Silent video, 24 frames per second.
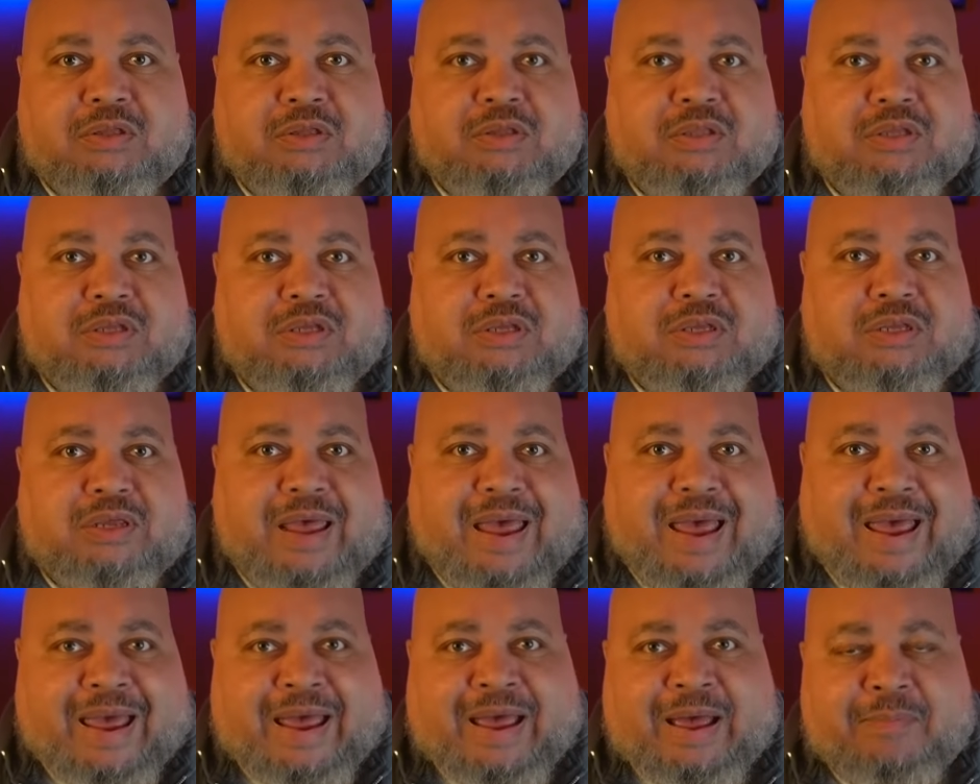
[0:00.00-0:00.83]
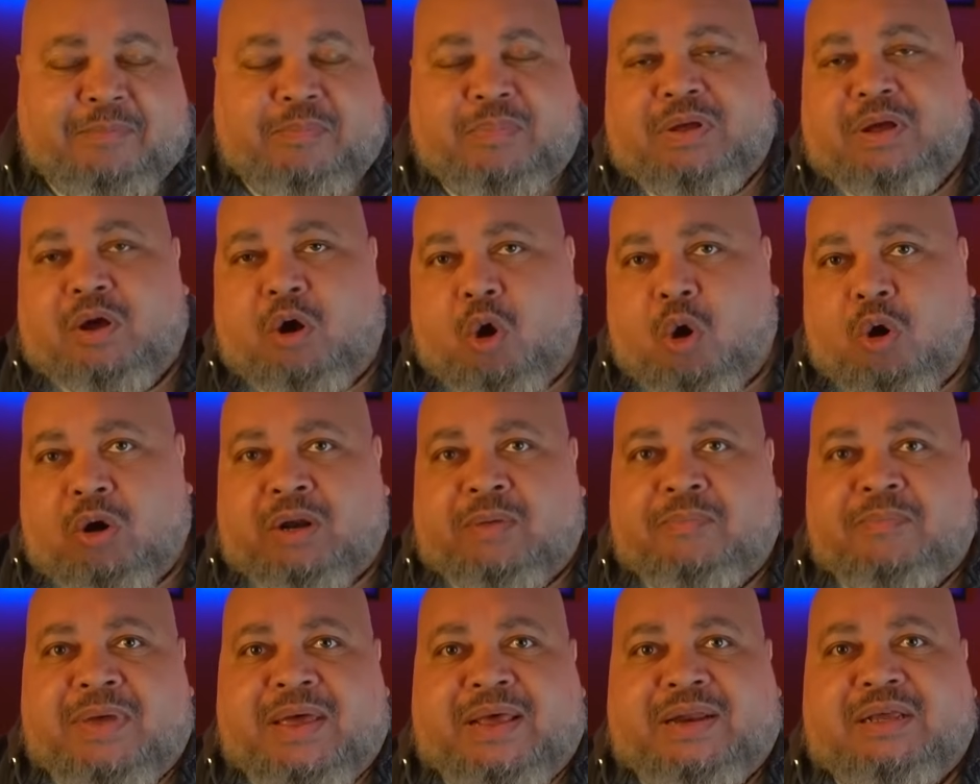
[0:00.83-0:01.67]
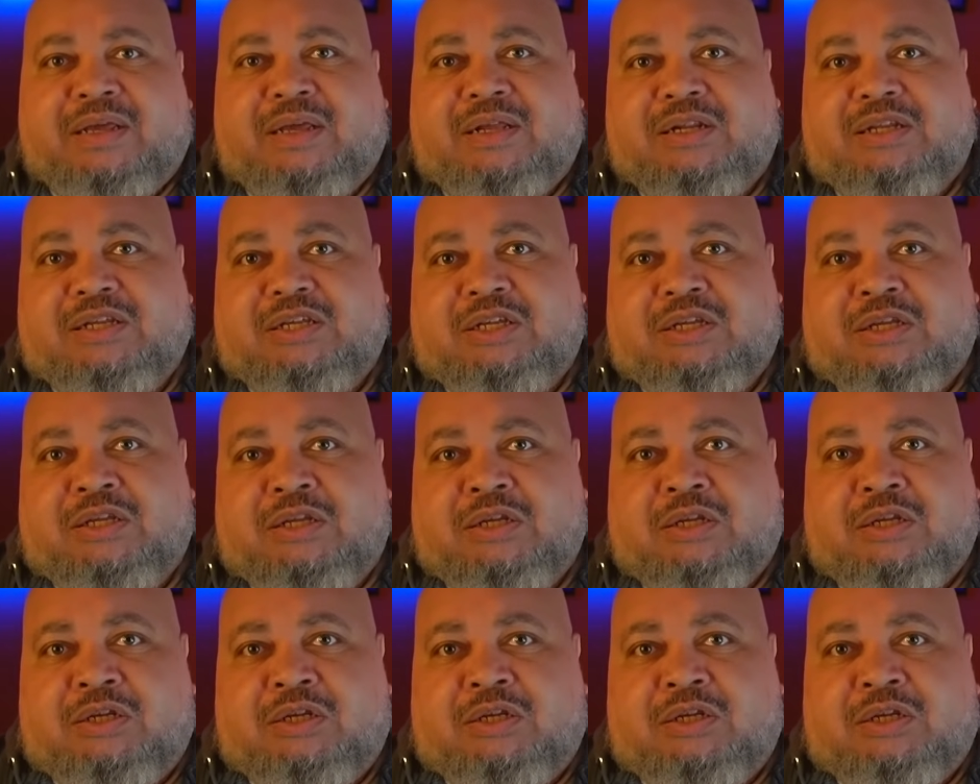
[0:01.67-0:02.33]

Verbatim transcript: the app automatically